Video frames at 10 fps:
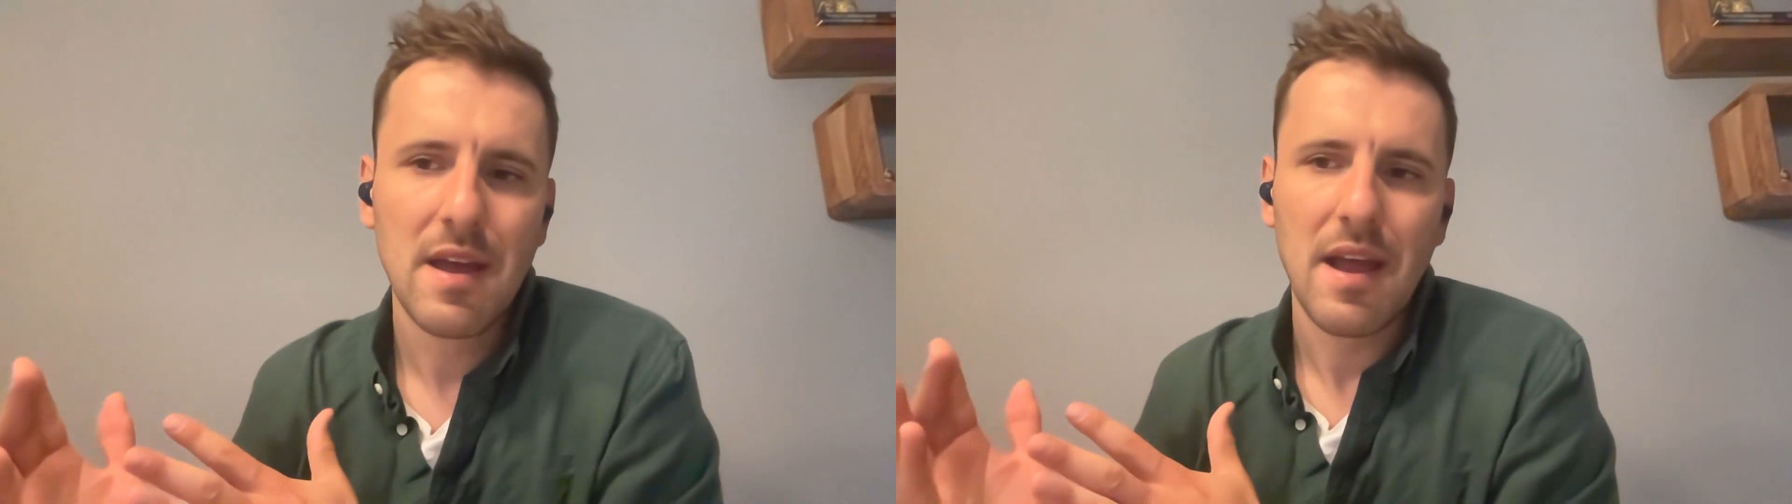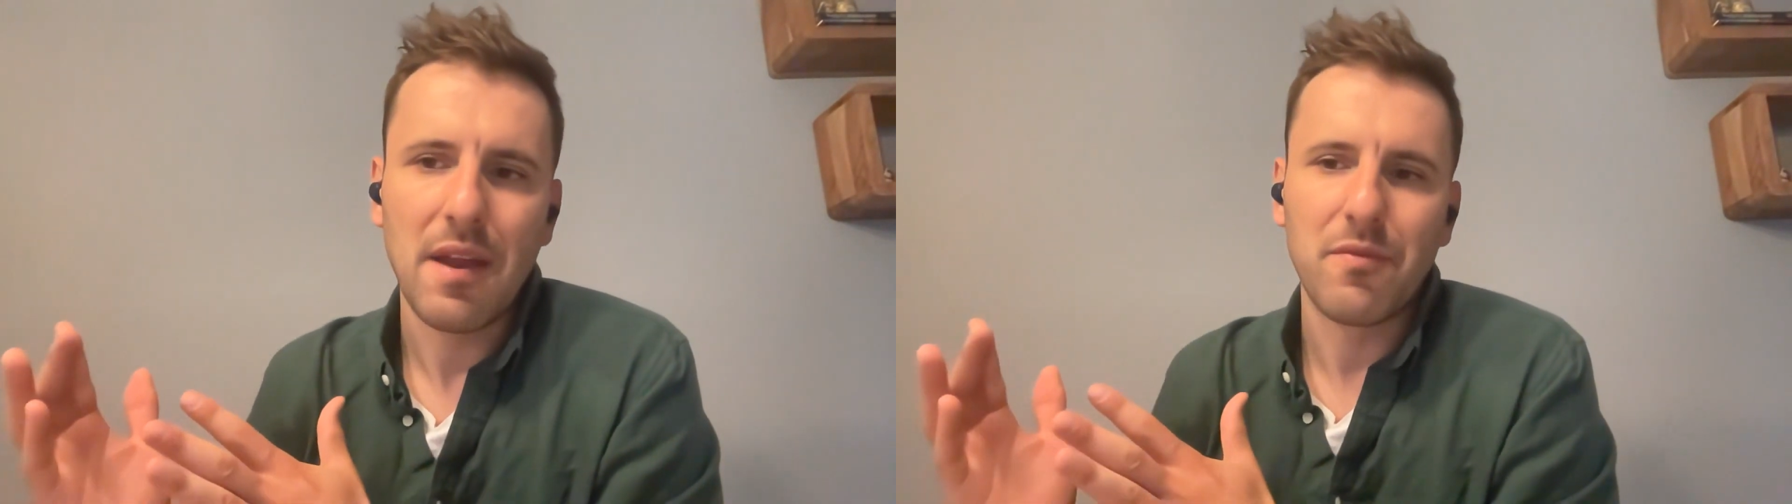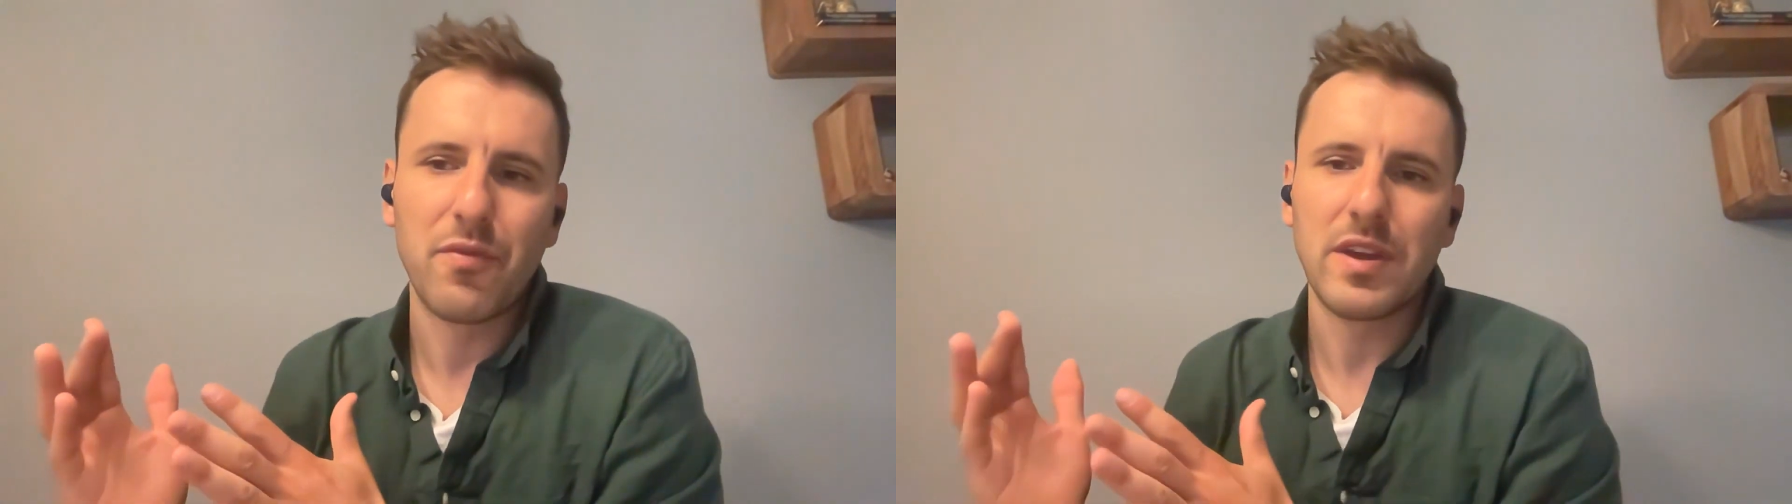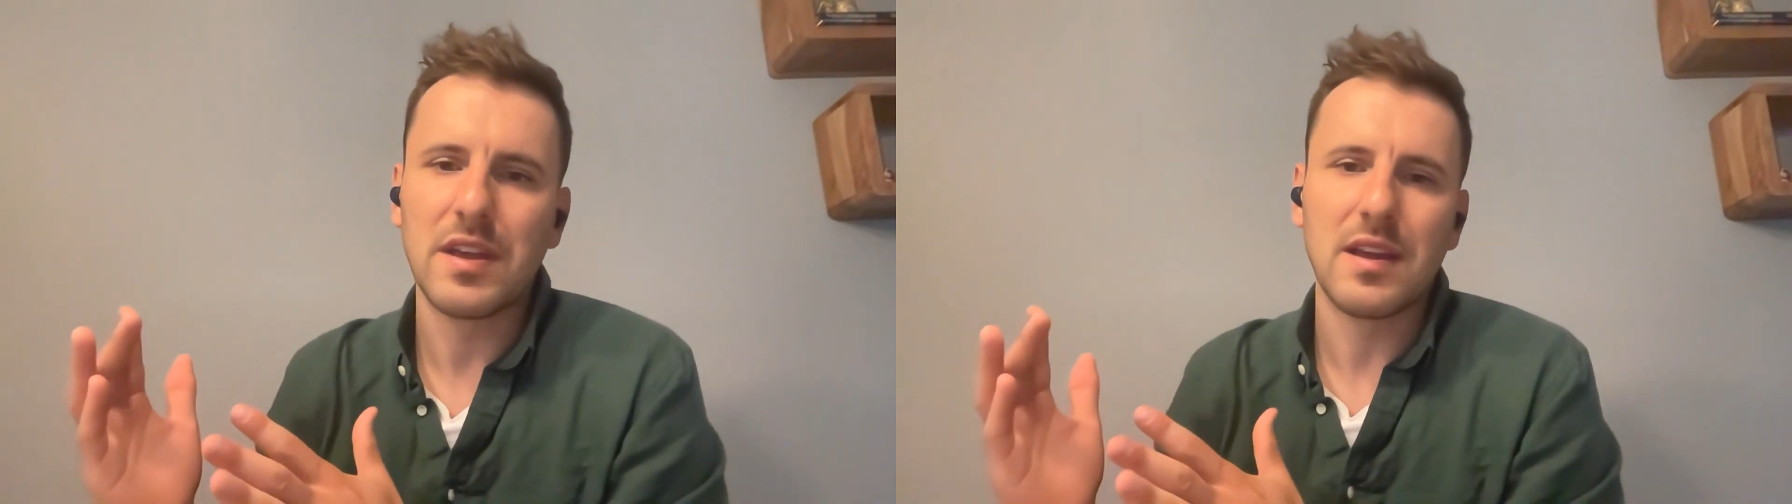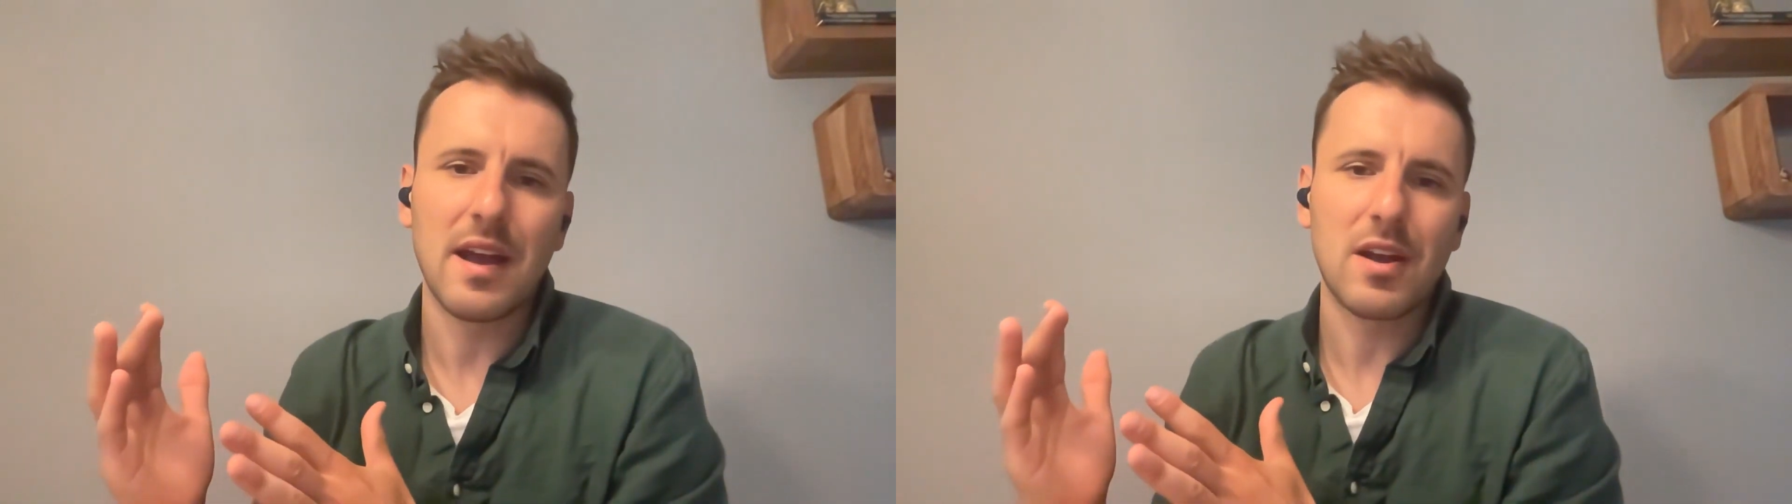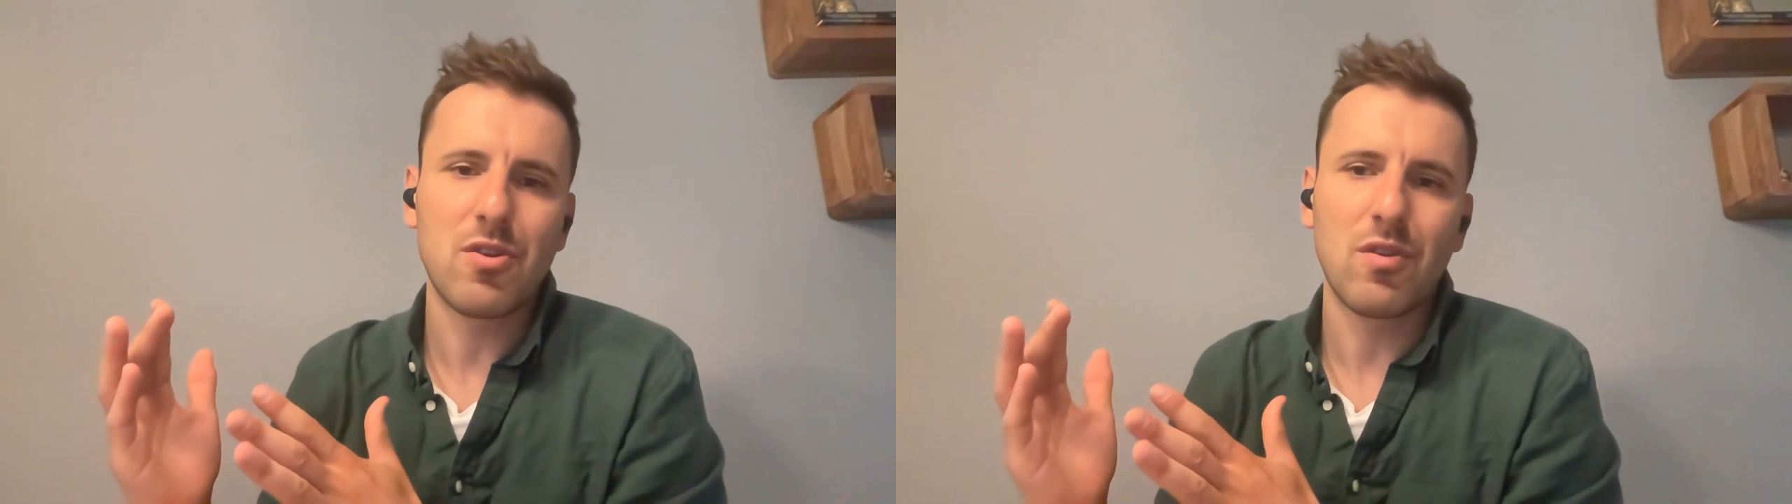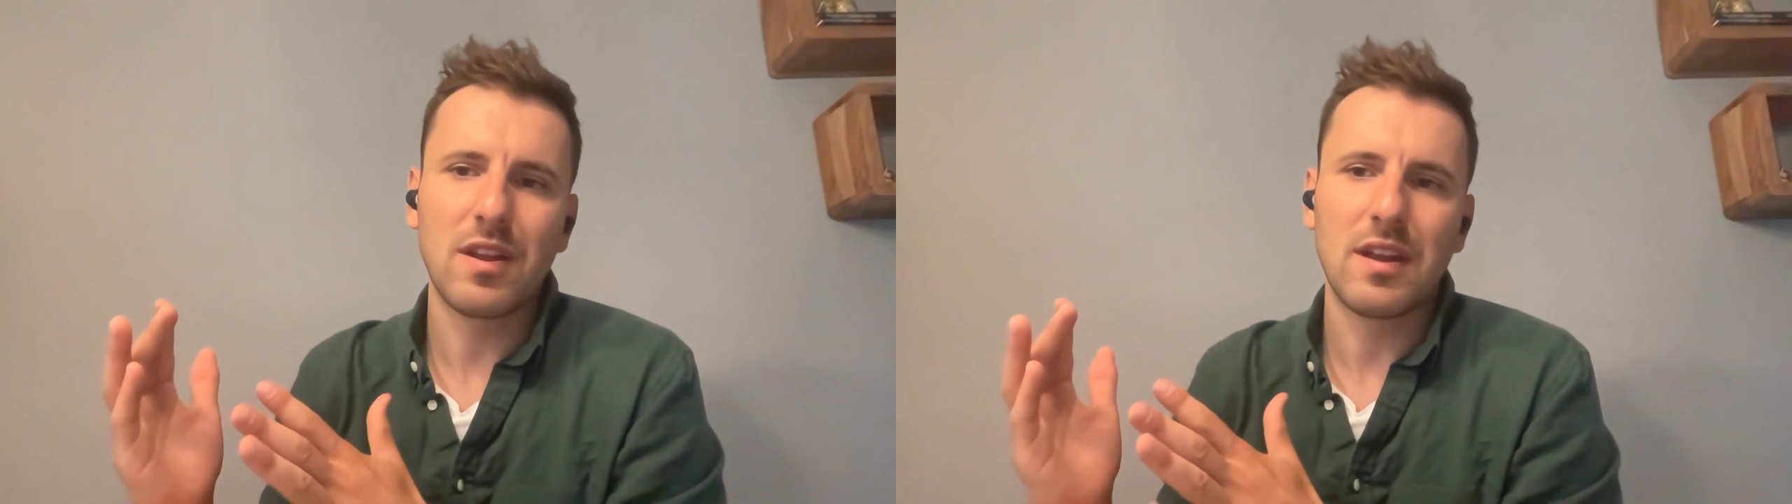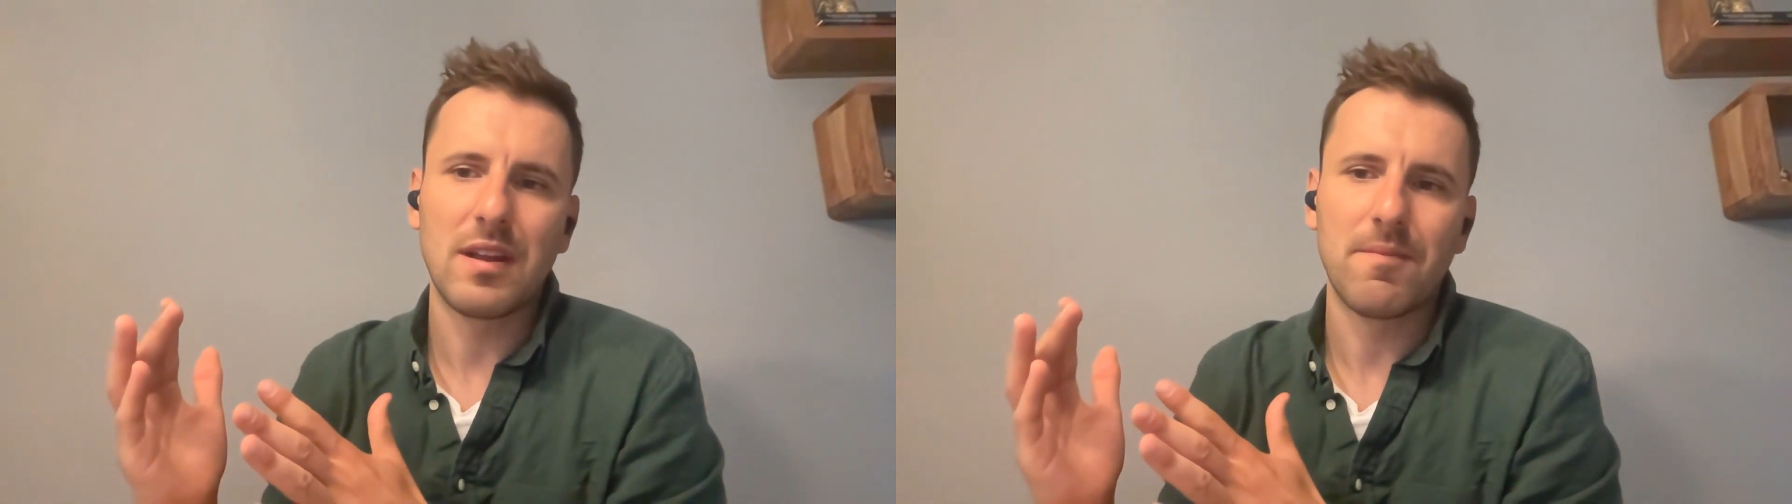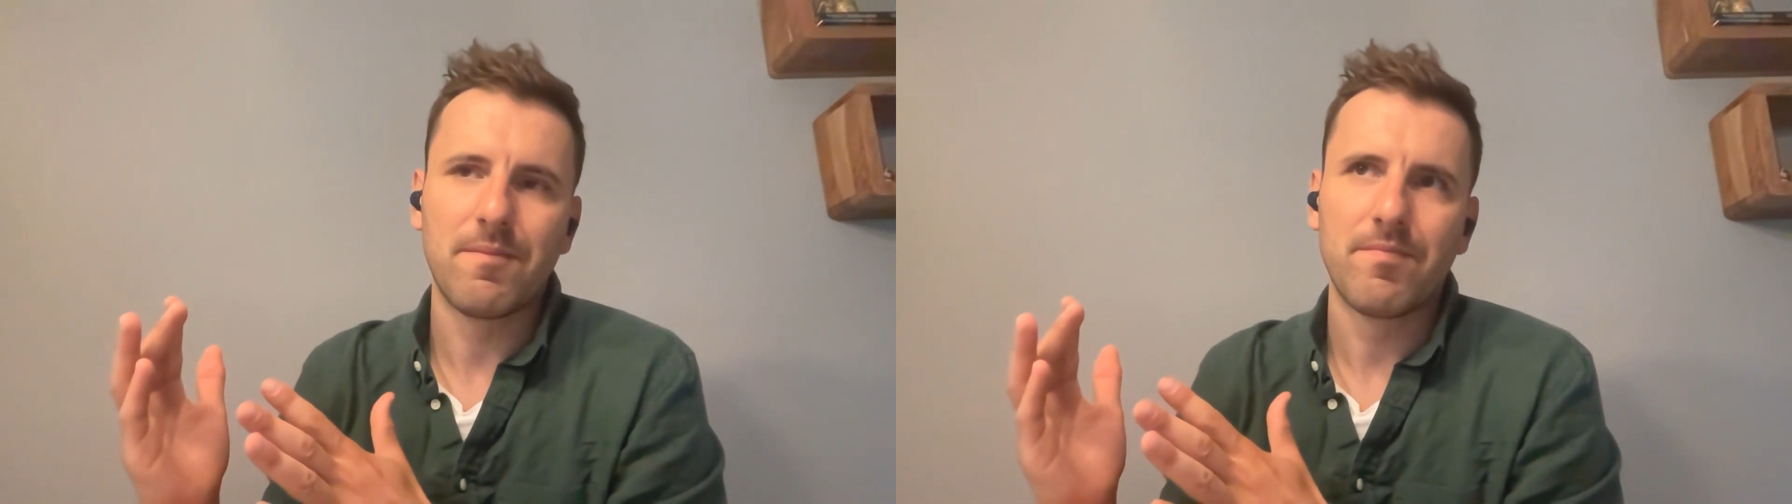and we actually